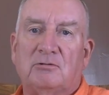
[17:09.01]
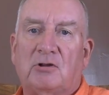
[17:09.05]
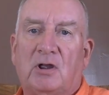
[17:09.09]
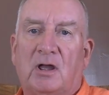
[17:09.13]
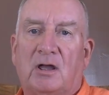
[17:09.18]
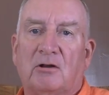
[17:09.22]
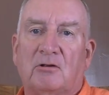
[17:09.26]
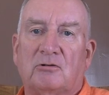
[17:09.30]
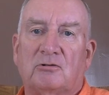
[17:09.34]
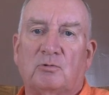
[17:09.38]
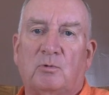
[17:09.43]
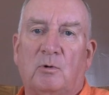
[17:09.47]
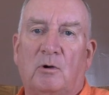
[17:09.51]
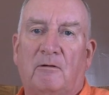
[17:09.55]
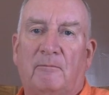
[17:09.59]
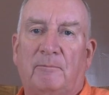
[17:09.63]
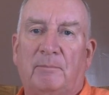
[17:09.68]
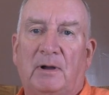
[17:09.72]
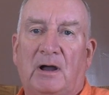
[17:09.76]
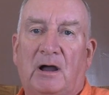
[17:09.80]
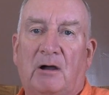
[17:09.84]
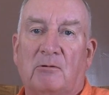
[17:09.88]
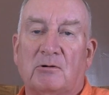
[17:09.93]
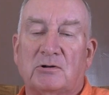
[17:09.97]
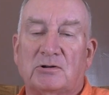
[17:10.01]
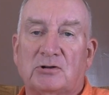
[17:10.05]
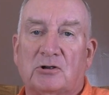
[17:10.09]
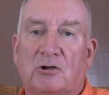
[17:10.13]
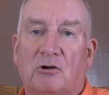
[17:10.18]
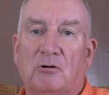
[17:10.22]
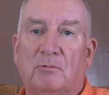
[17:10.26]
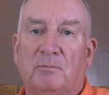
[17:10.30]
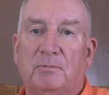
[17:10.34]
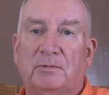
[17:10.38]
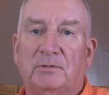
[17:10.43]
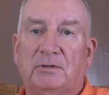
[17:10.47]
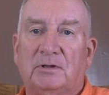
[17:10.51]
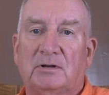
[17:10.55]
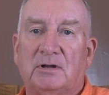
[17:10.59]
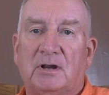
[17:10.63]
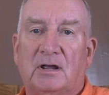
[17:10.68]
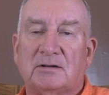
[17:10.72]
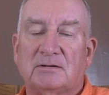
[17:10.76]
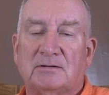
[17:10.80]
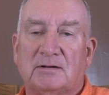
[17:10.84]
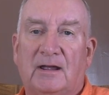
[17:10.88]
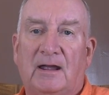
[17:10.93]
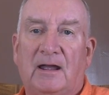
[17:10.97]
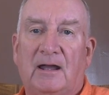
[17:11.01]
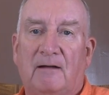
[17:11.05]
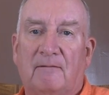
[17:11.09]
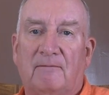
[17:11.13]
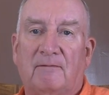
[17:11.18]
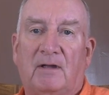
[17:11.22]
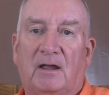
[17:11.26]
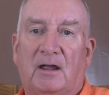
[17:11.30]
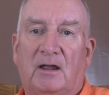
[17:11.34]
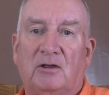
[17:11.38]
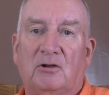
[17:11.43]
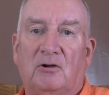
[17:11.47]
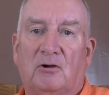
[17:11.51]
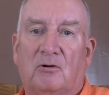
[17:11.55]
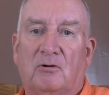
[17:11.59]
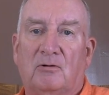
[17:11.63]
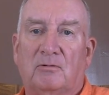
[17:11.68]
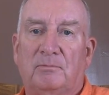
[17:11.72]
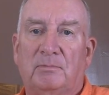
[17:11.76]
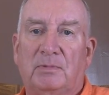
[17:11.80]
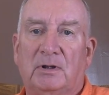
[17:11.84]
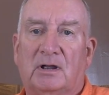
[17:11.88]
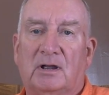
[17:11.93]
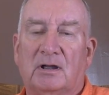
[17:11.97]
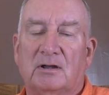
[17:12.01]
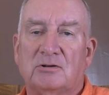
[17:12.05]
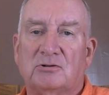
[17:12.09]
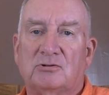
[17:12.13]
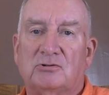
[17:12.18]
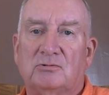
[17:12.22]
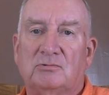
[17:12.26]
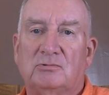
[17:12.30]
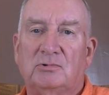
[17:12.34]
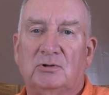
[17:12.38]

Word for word: 10 or 12 power scope that doesn't have AO because